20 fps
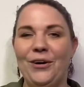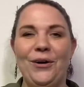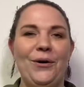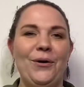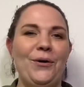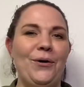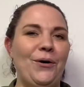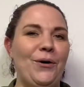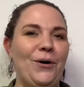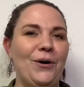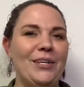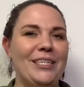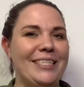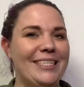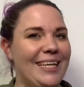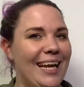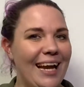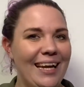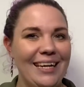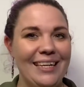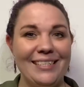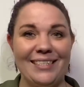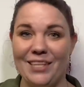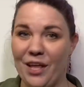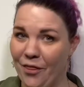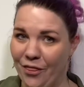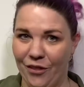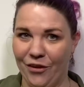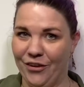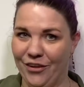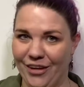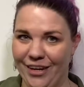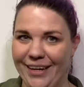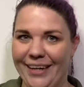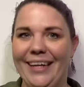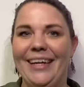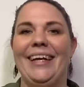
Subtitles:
or slightly southern